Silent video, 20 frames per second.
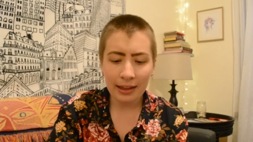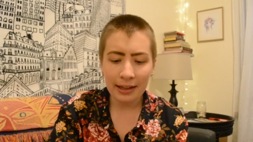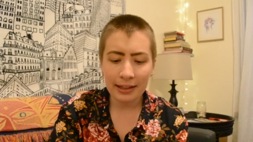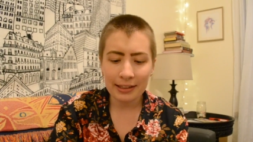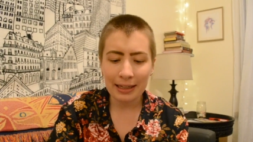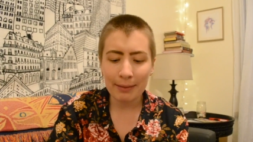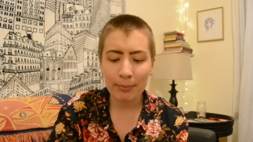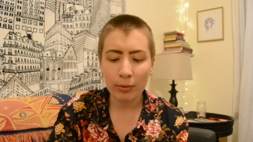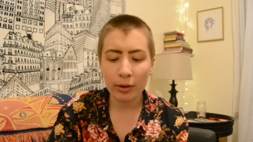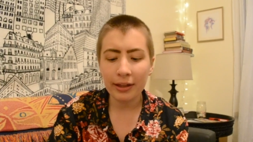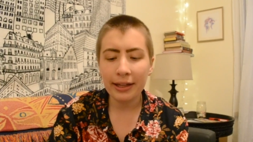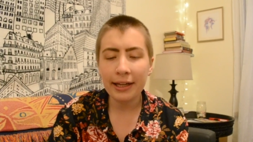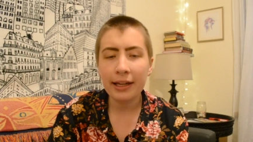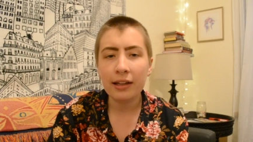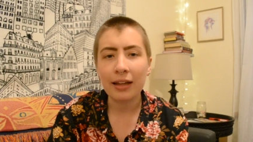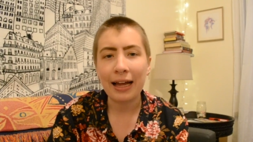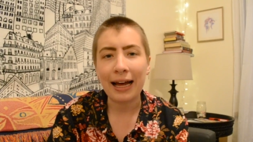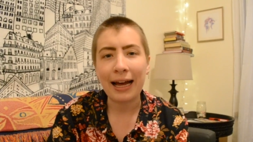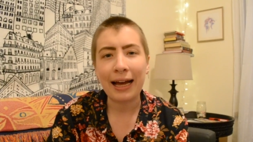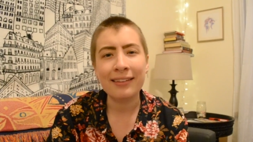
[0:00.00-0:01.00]
and I'm really
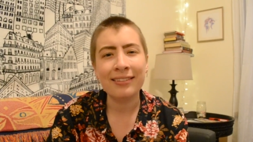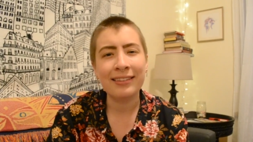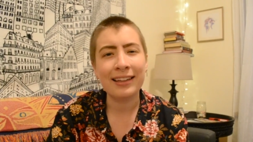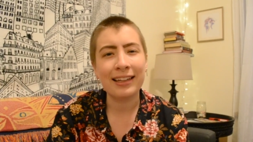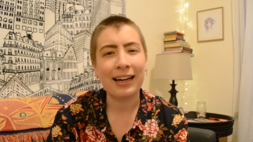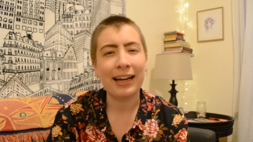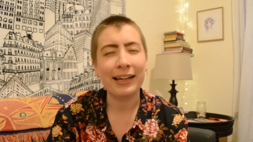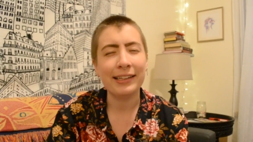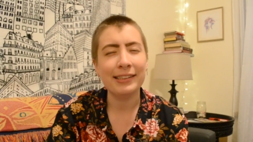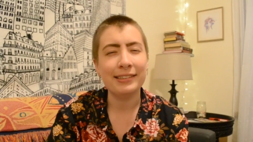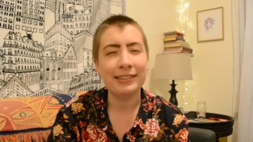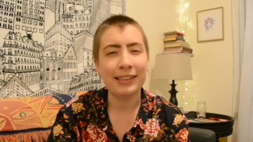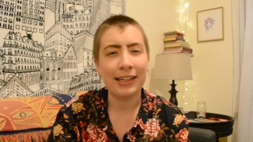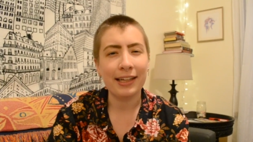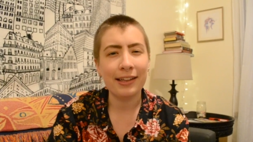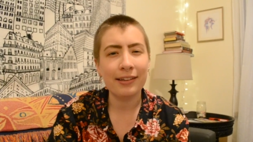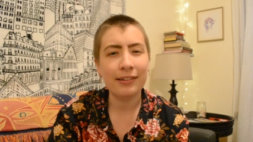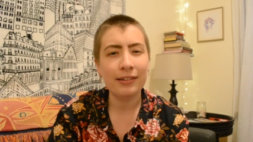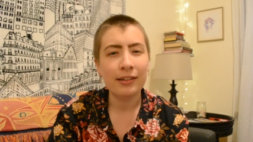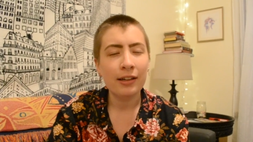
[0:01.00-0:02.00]
glad that I
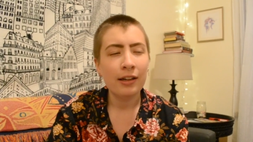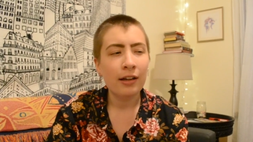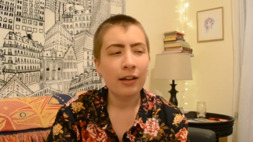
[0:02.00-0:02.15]
did.